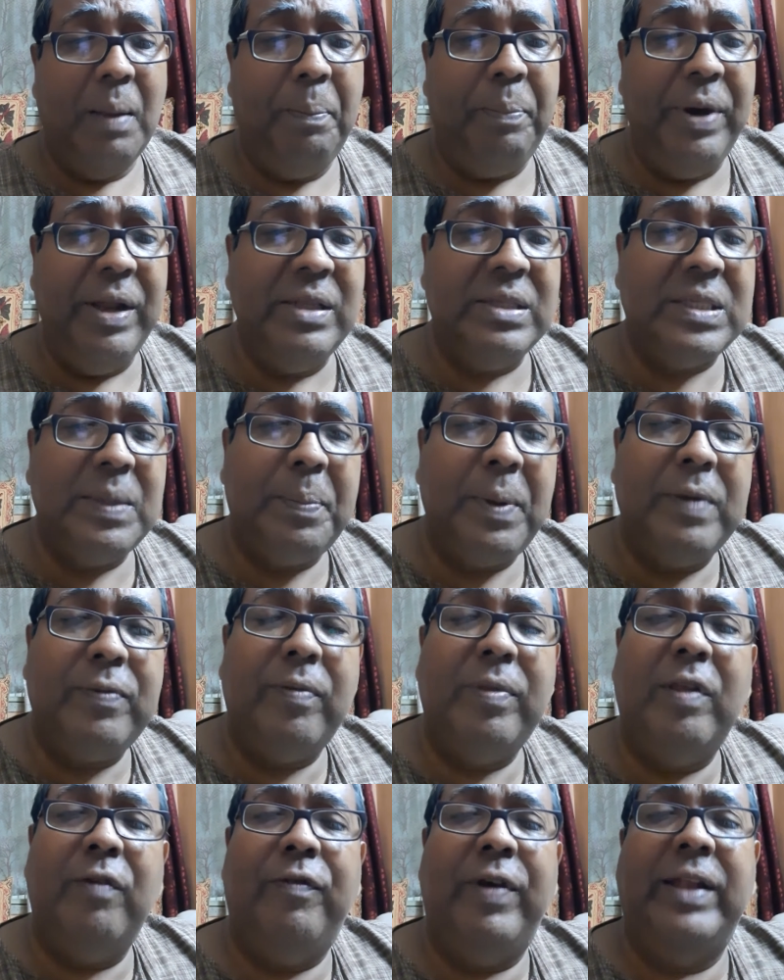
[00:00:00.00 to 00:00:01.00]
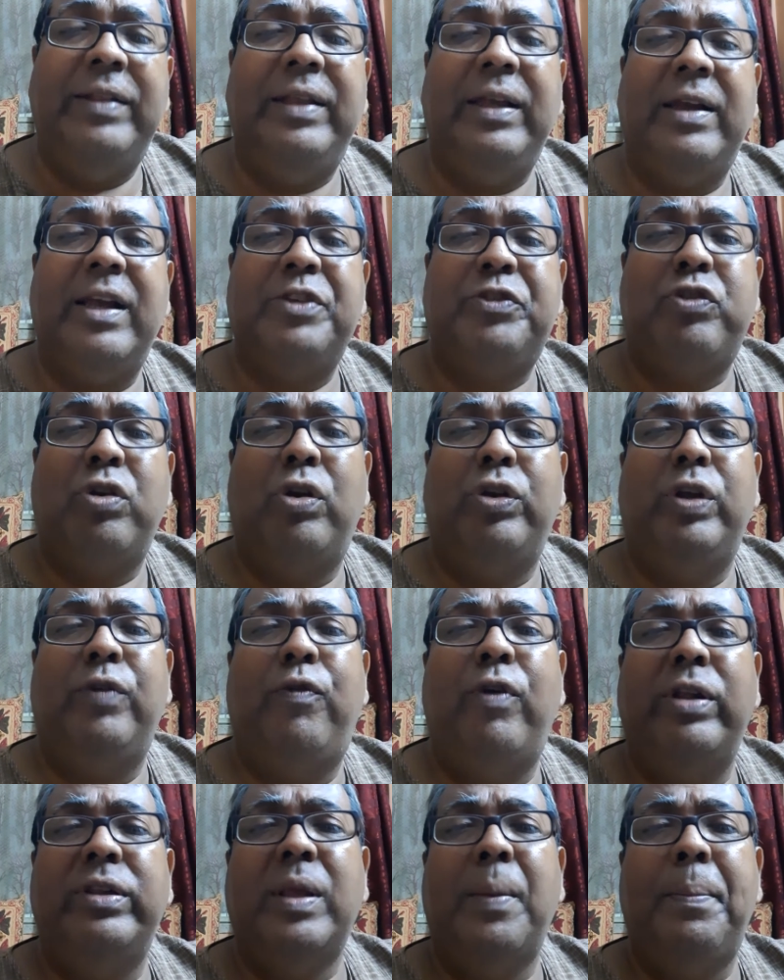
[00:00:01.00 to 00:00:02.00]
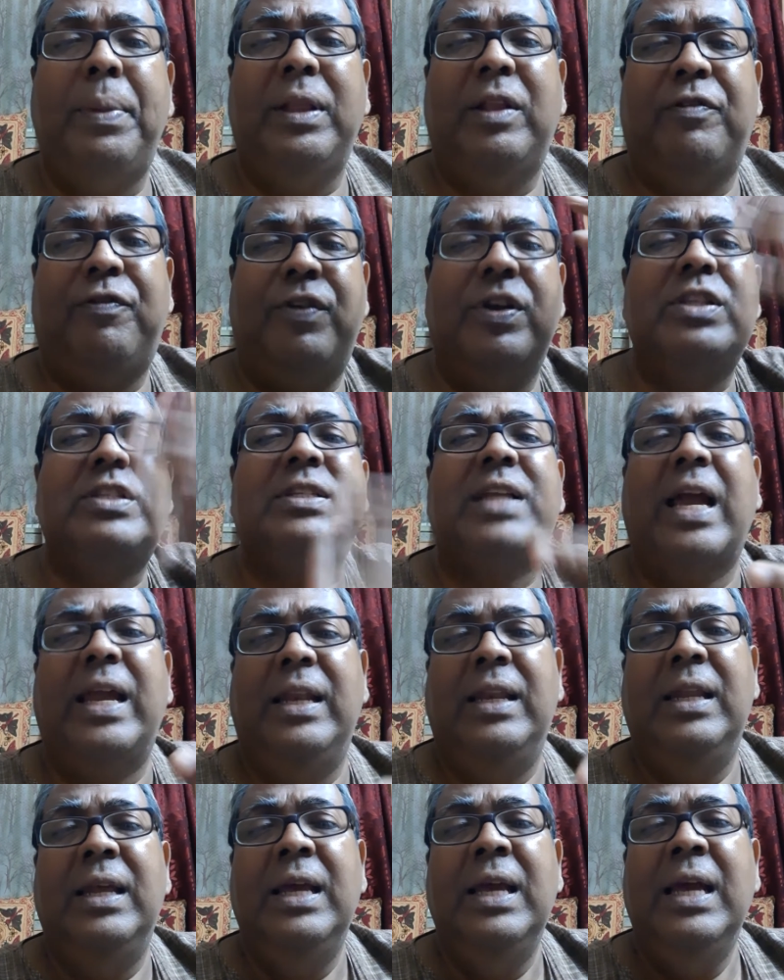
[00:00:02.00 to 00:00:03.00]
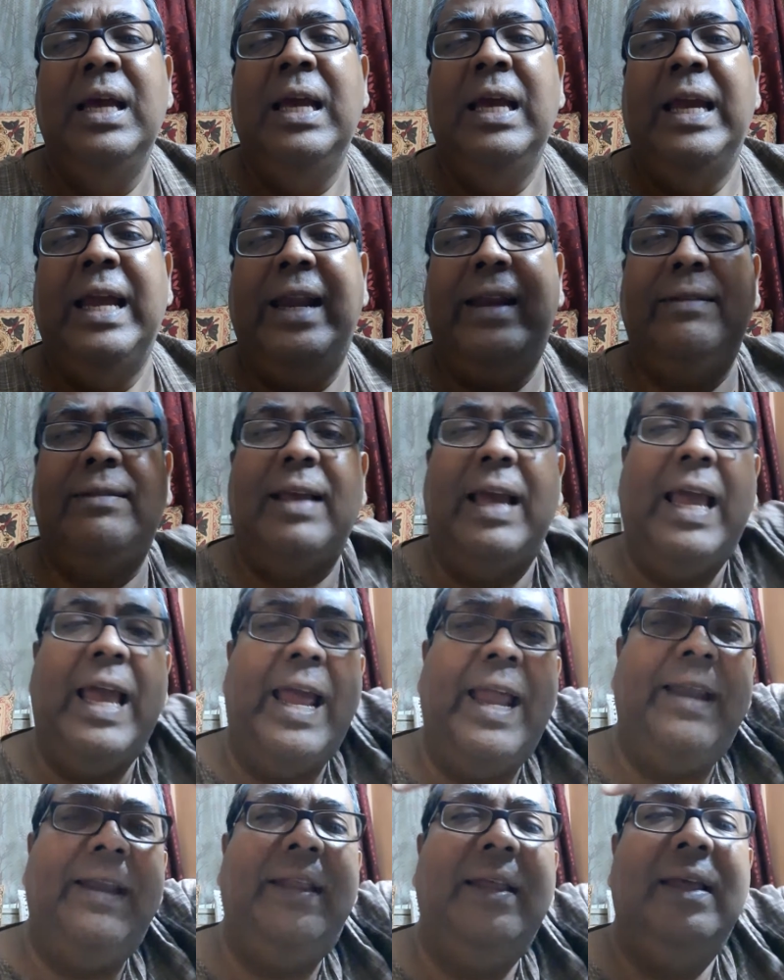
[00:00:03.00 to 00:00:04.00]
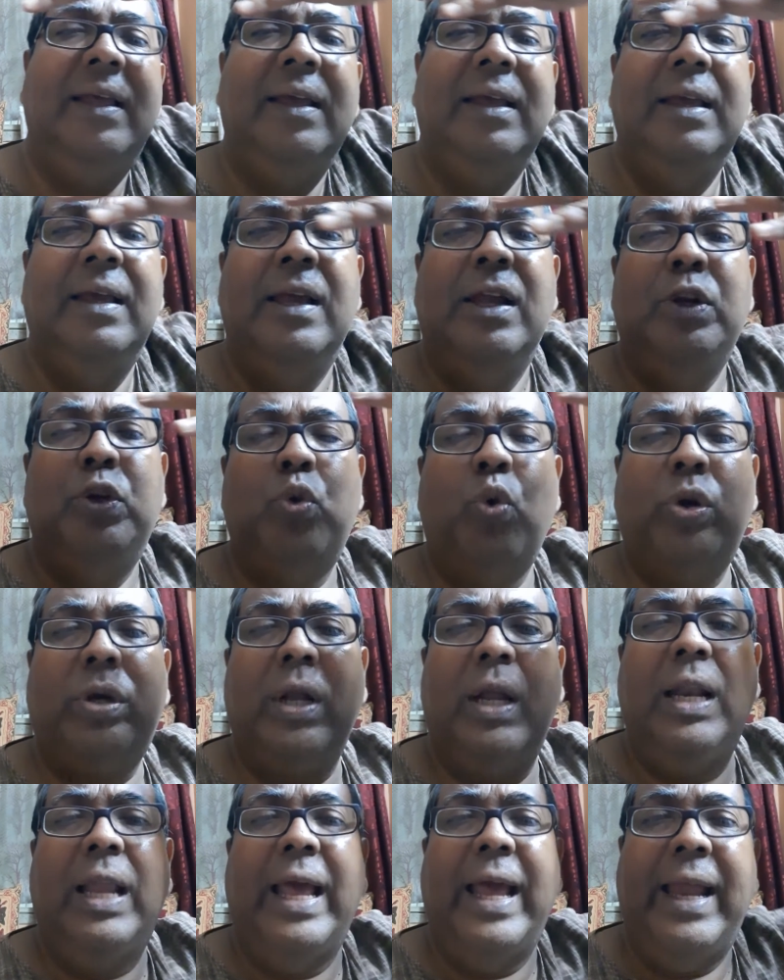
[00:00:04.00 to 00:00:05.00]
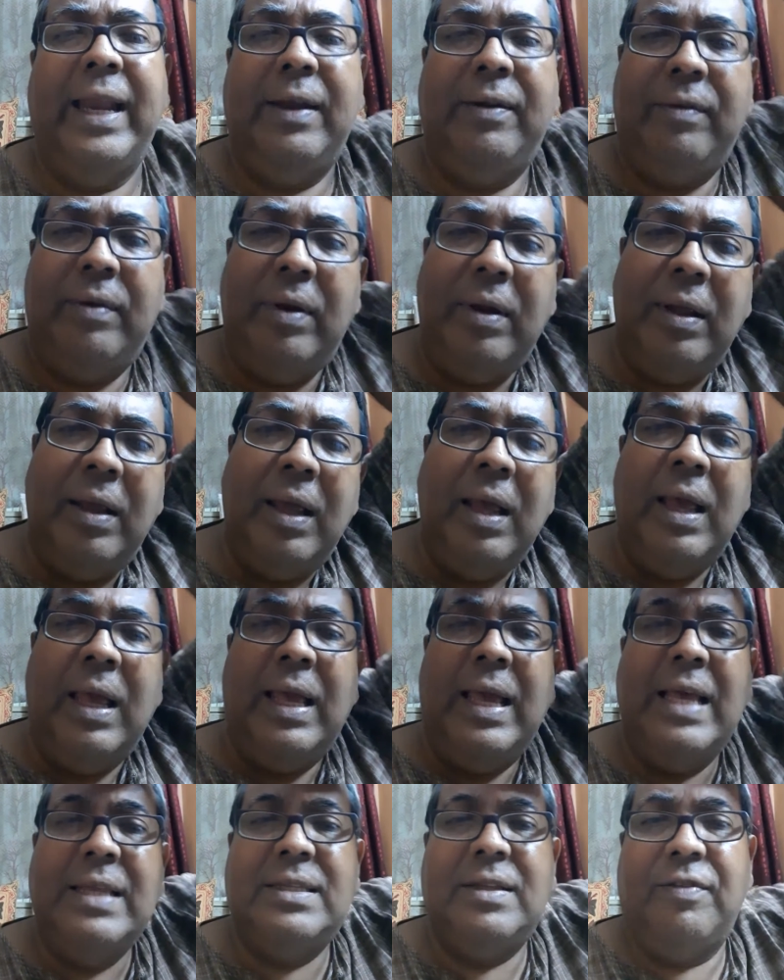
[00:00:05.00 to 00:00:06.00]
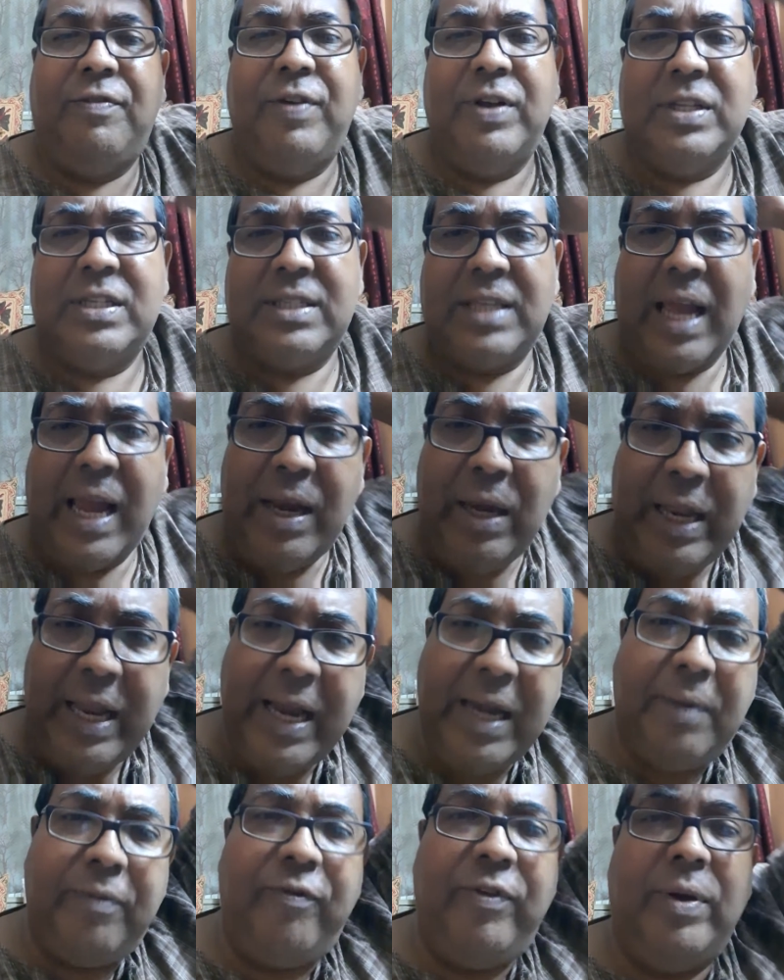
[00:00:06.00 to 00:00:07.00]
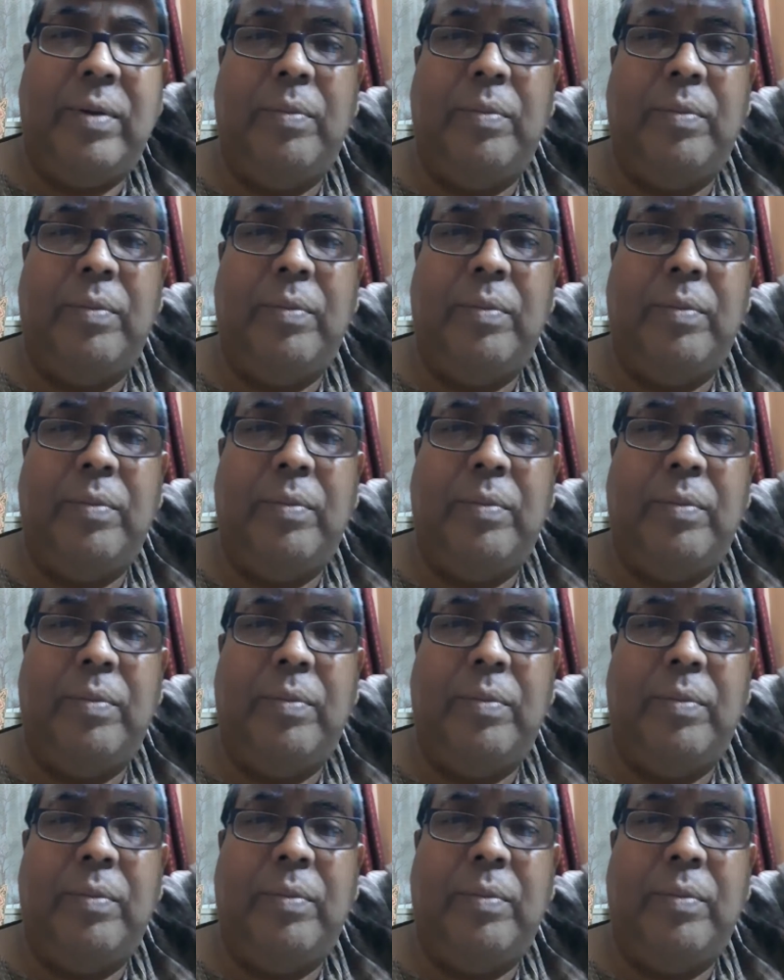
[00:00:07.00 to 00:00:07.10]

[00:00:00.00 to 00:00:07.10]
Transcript: principle from the Vedic astrology. For example, the first sign, it is a head. Total head is the first sign, head